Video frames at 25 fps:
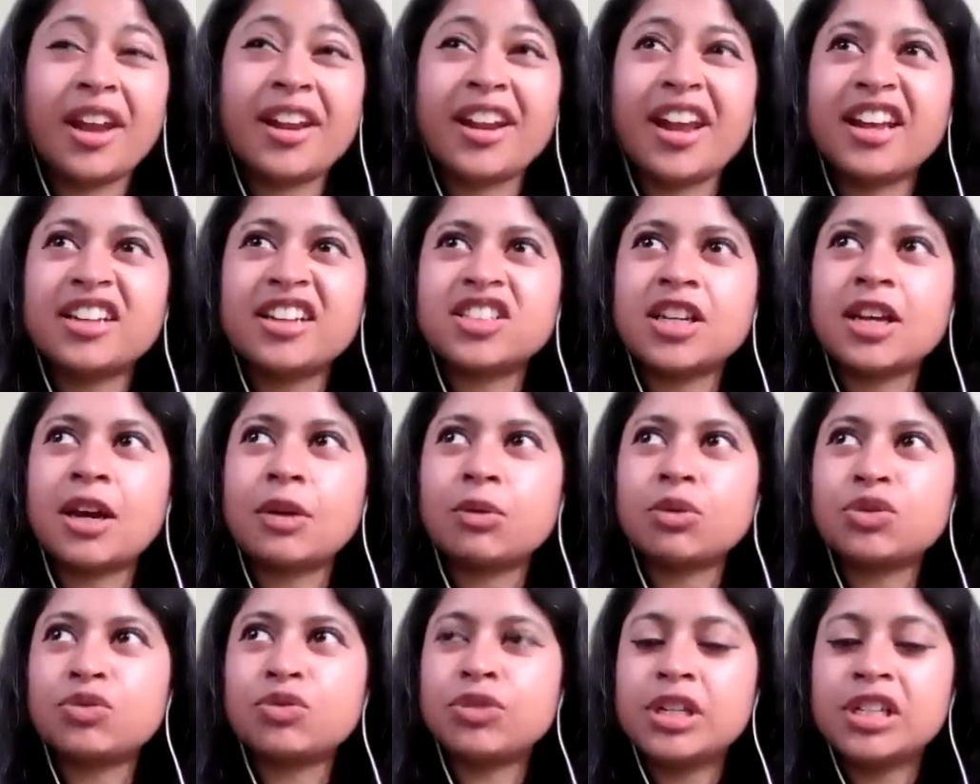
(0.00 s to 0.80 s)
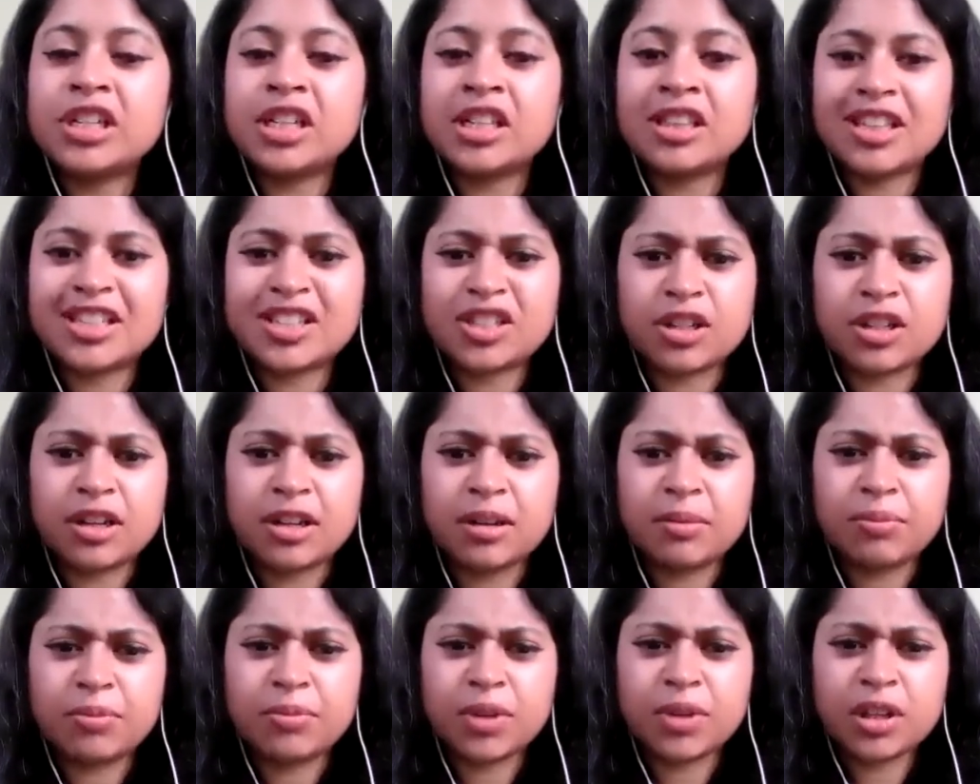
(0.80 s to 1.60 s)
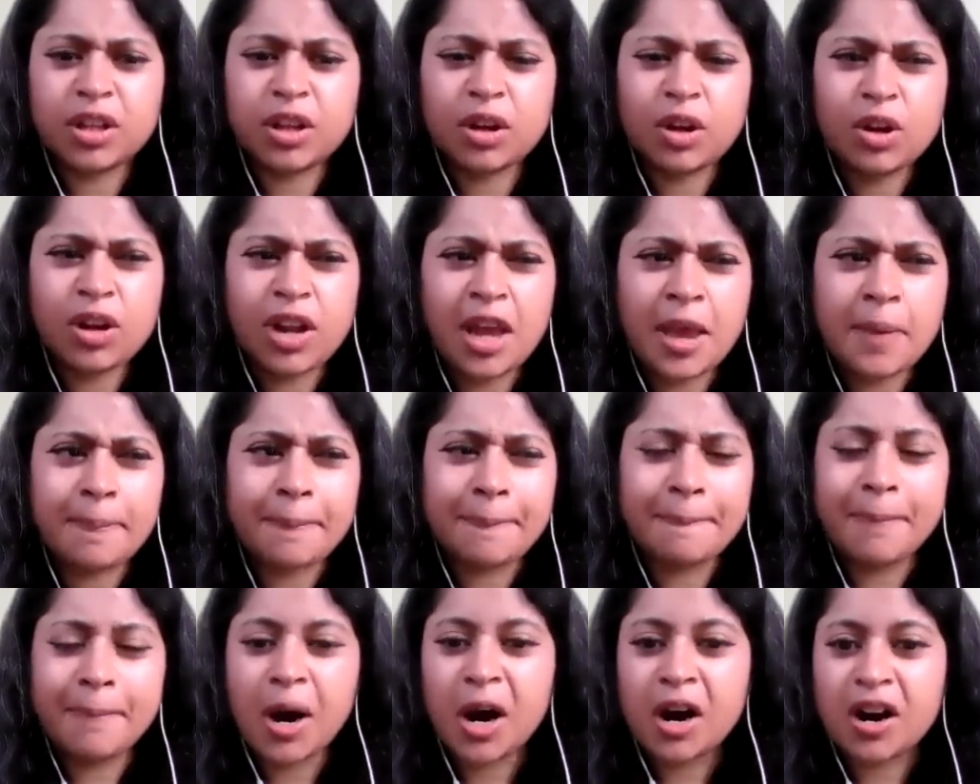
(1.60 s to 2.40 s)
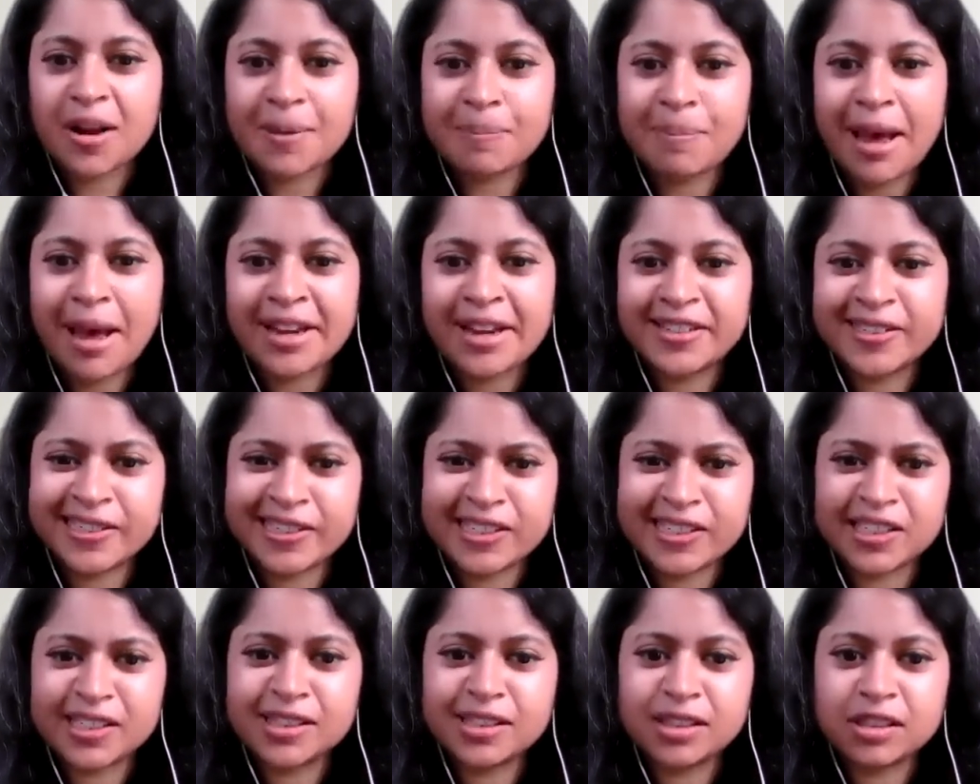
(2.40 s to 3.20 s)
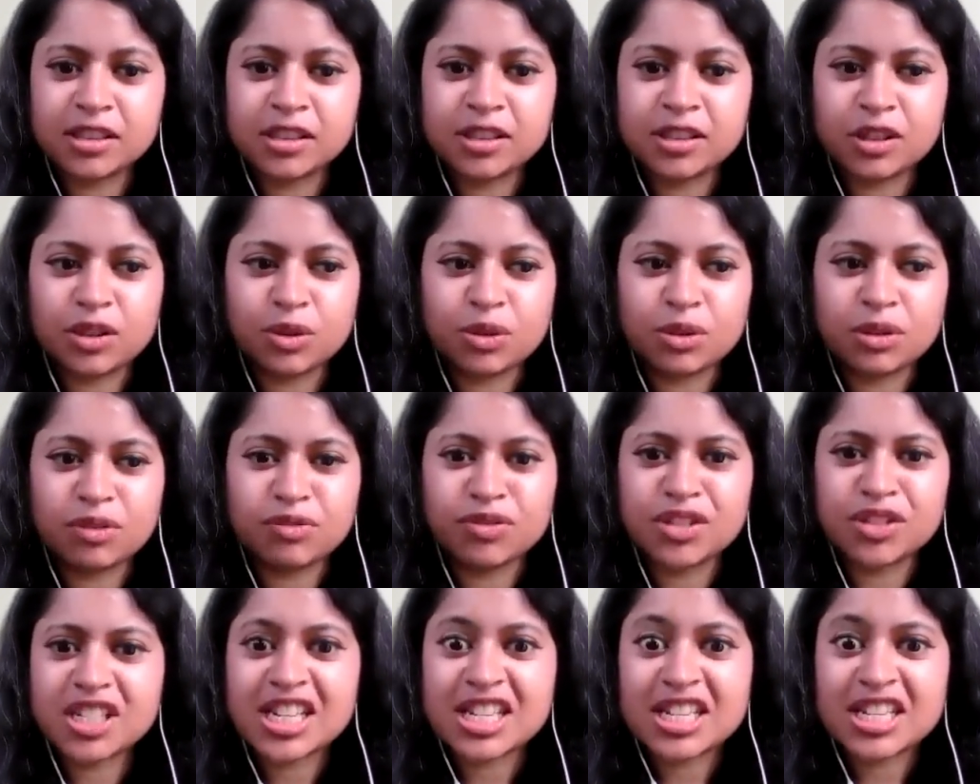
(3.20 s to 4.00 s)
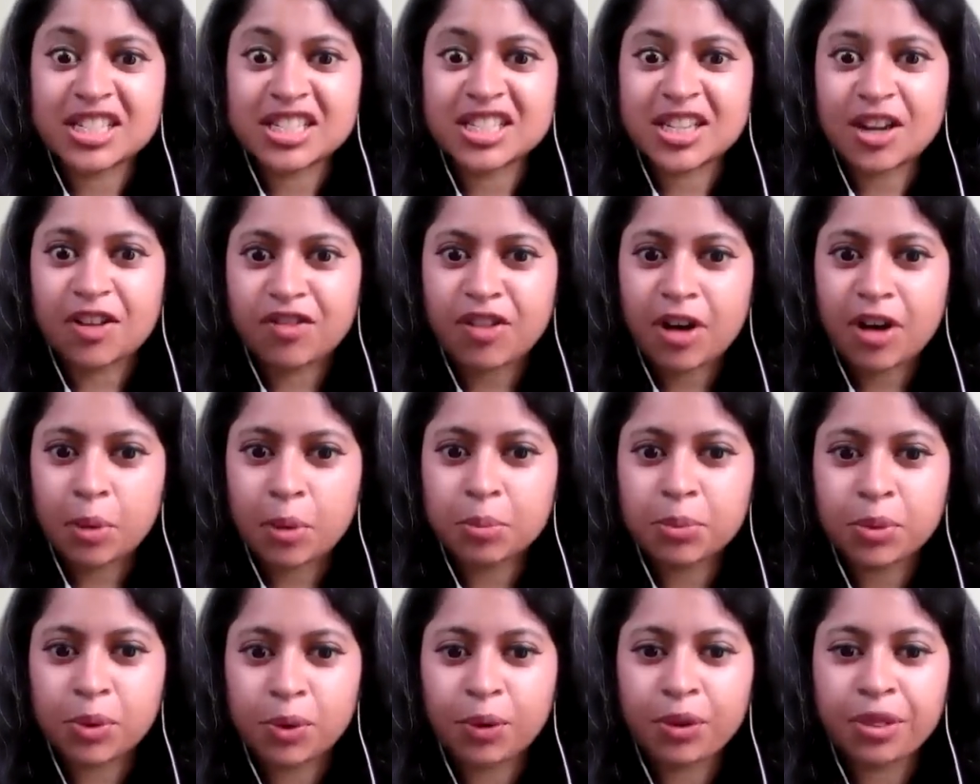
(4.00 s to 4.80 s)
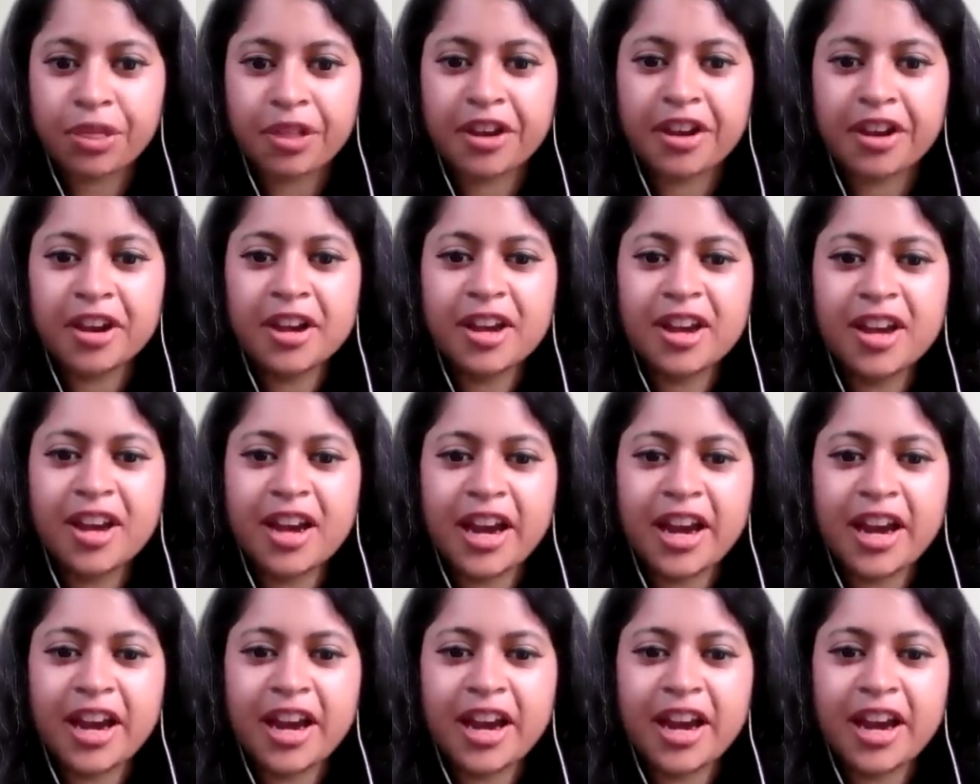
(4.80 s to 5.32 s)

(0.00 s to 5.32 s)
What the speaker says: And actually, I was reading this, like Mark Manson, obviously he's self-help author.